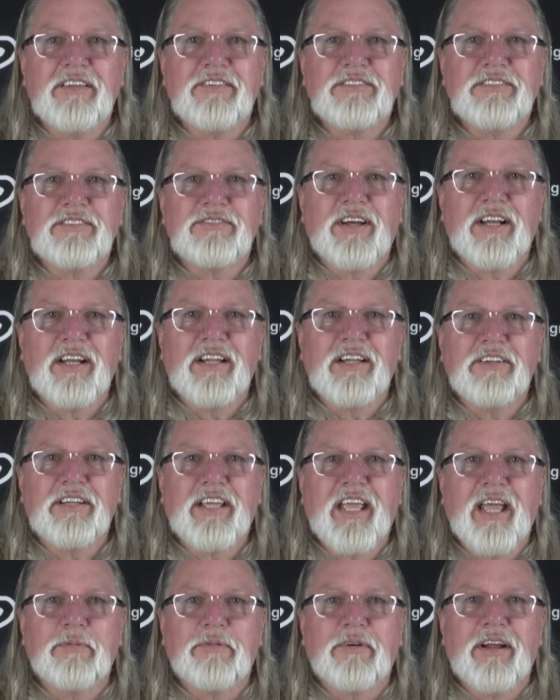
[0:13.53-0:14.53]
You'll just find a little
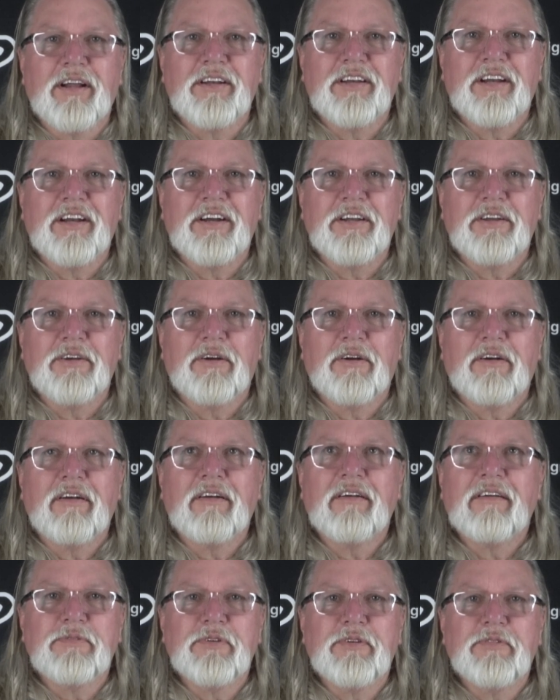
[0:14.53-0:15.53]
campground and there you
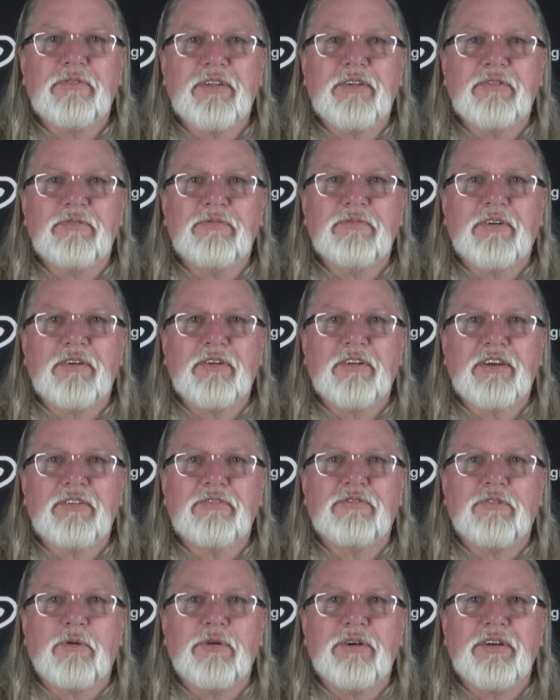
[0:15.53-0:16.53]
are. But we really are
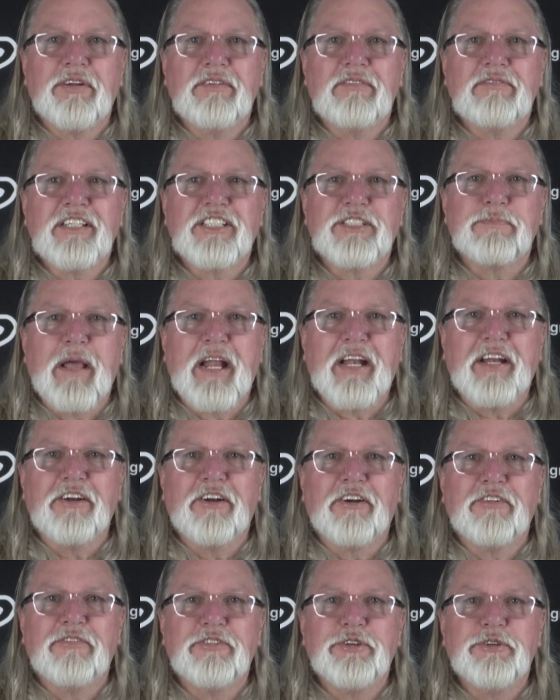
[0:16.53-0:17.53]
looking forward to expanding
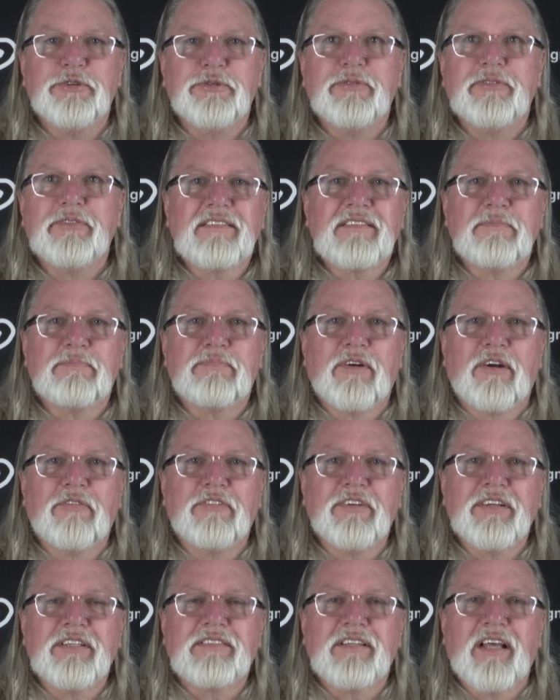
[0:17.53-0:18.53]
our view. It's the
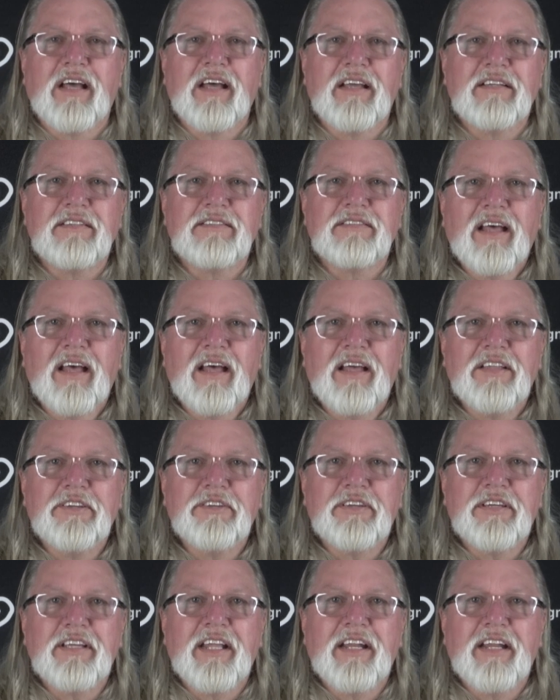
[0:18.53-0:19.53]
perfect size.
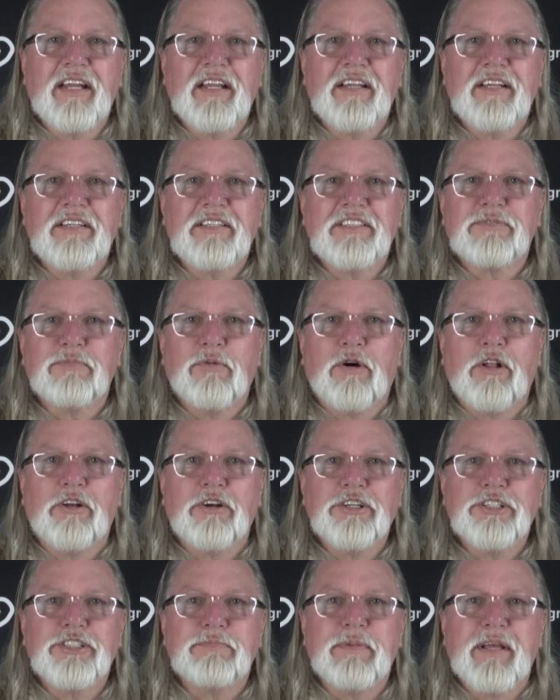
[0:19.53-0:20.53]
You can get into
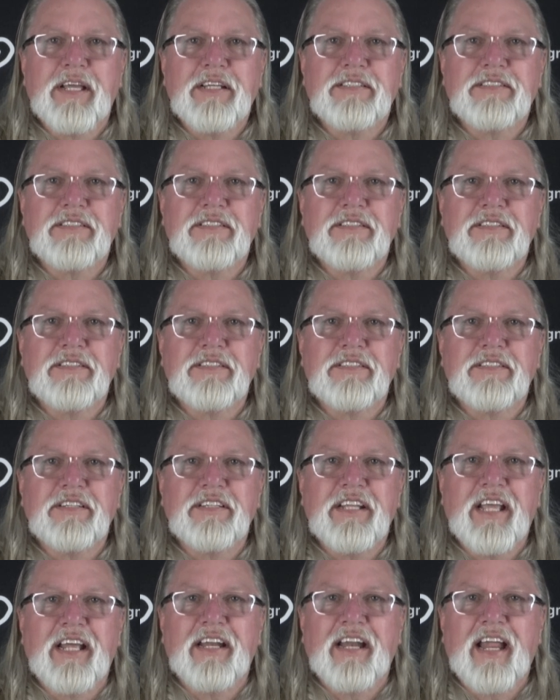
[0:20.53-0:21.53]
smaller spaces
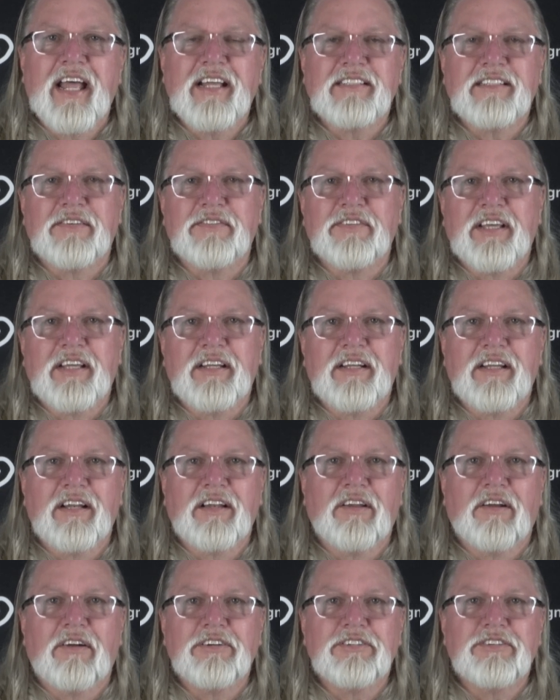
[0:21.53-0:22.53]
and yet it has everything that a
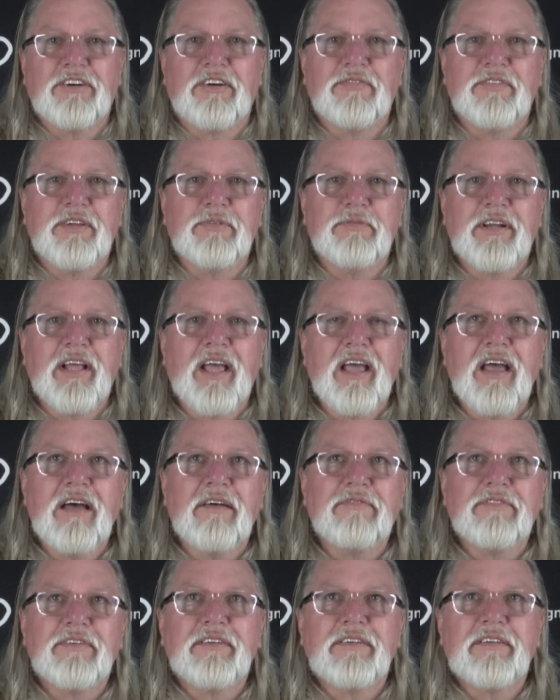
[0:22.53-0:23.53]
large RV would
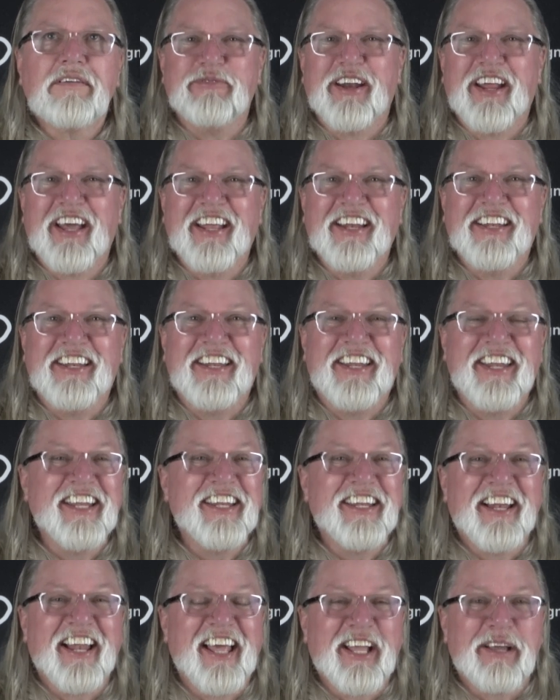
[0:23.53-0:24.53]
have. What I
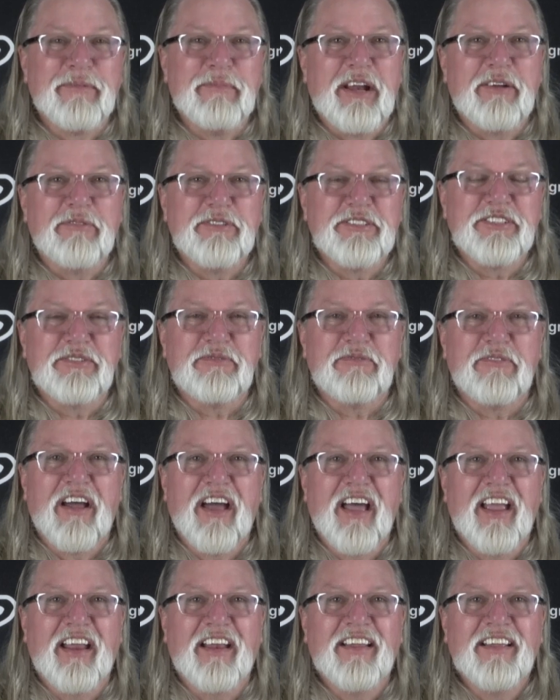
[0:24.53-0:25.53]
didn't like about it was the
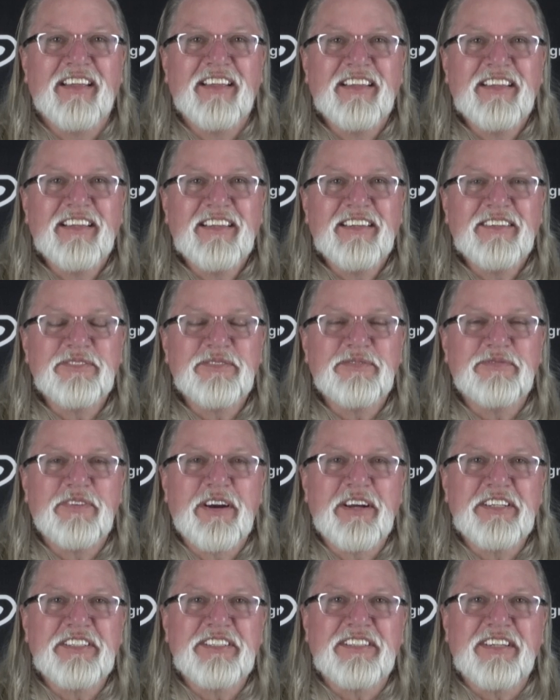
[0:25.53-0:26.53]
ride. It was
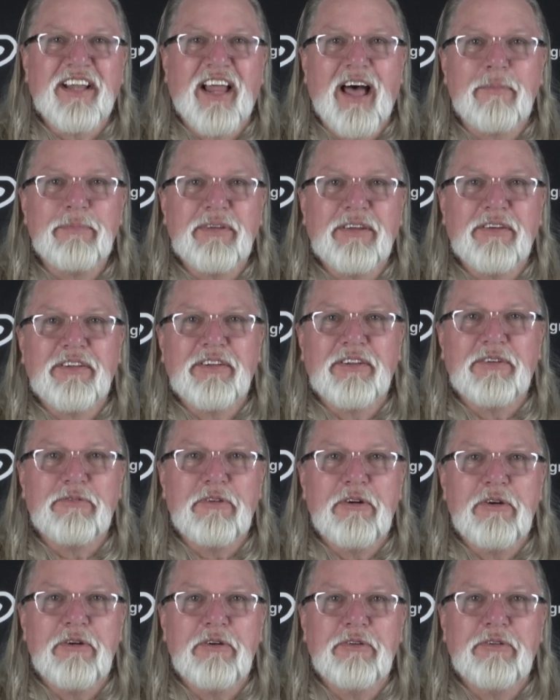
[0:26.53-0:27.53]
very sloppy on the
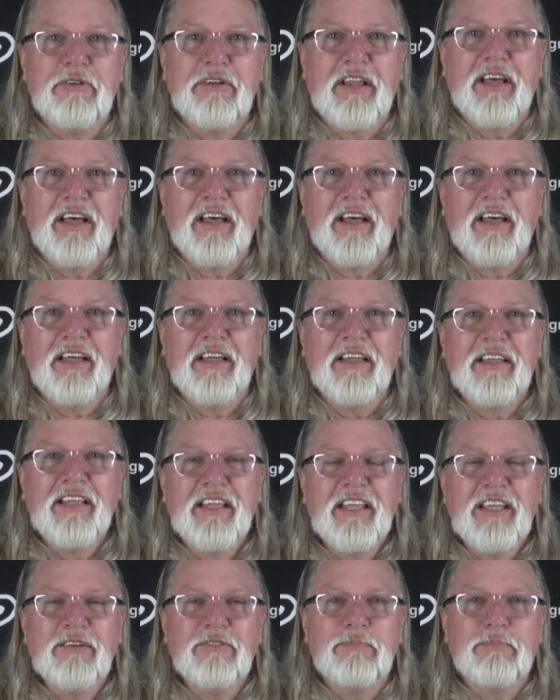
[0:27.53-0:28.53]
road.
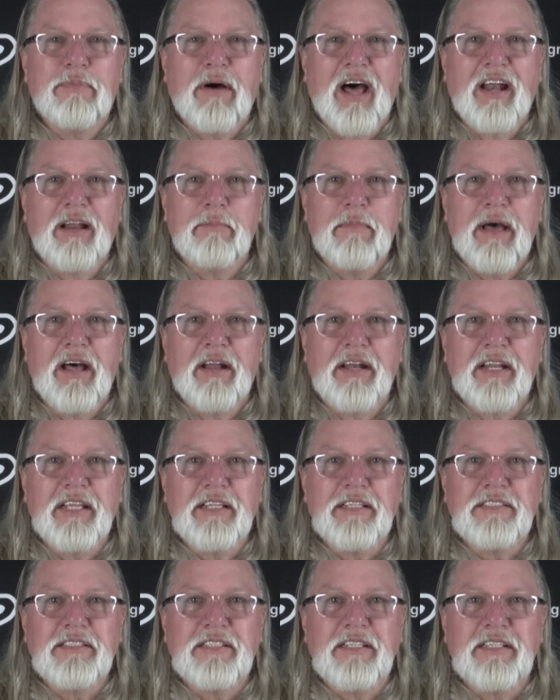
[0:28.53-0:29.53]
It would bottom out
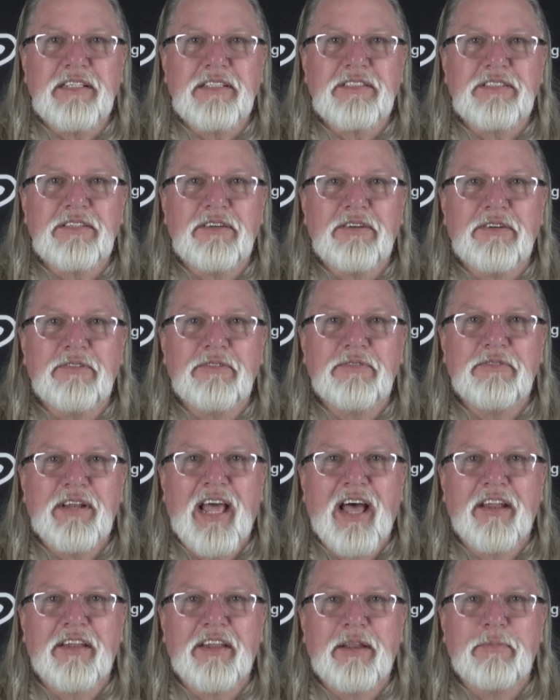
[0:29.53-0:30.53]
easy. So
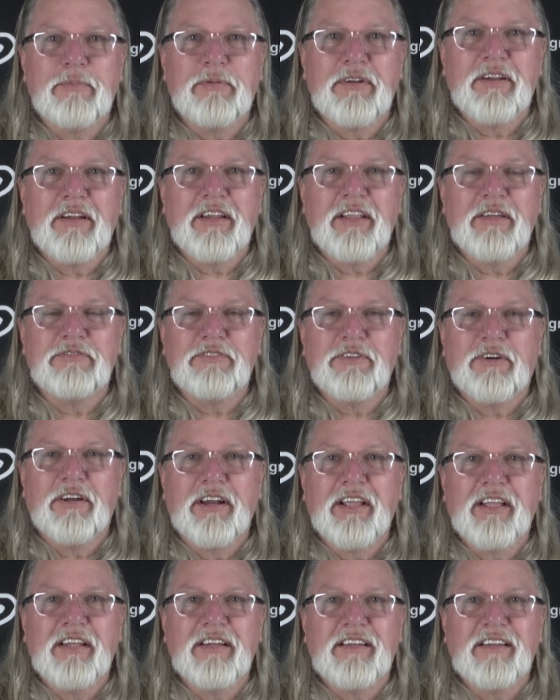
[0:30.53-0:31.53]
now that they put a lift
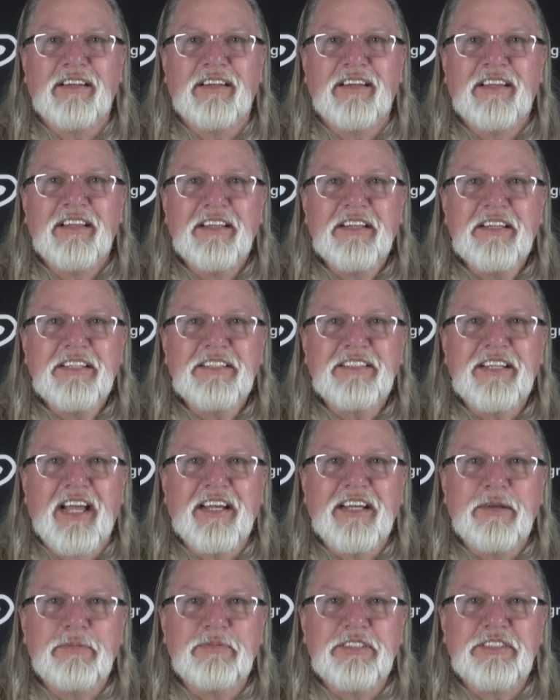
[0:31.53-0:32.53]
on it and
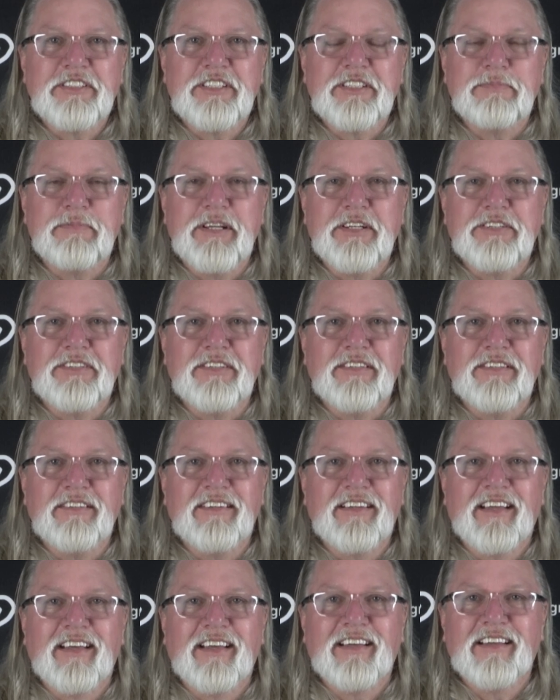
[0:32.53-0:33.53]
tightened up the
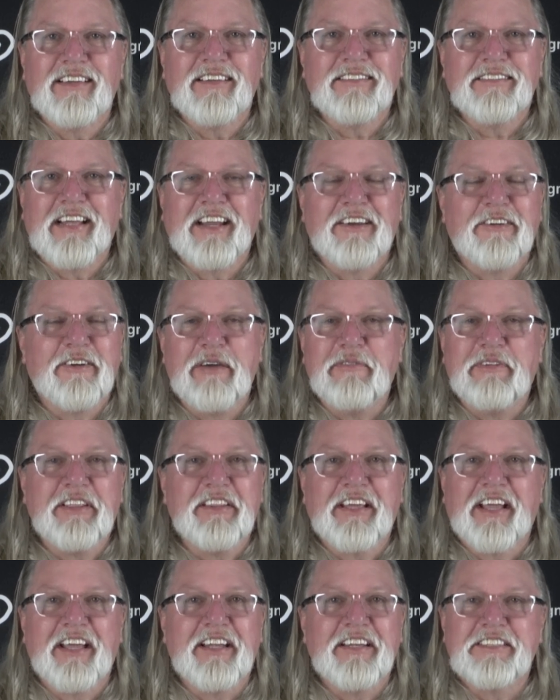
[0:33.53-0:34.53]
suspension, I don't have
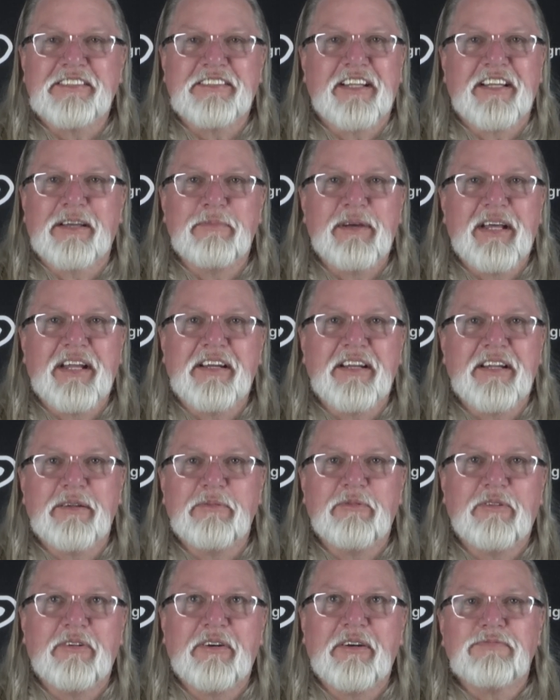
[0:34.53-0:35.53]
anything I dislike about it
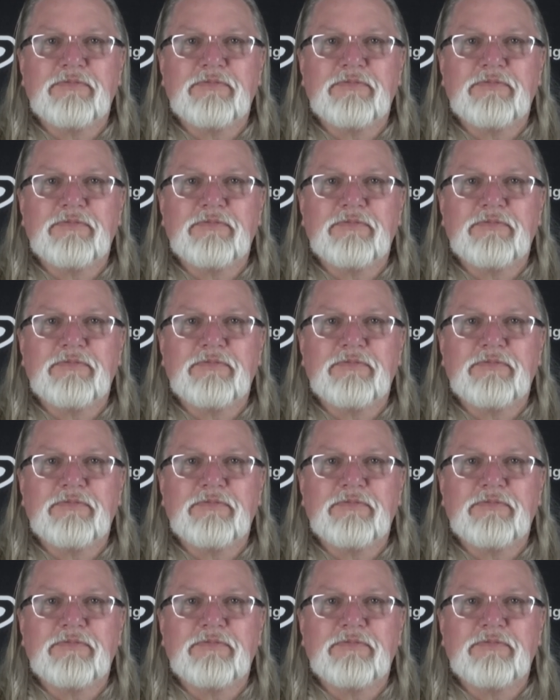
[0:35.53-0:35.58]
anymore.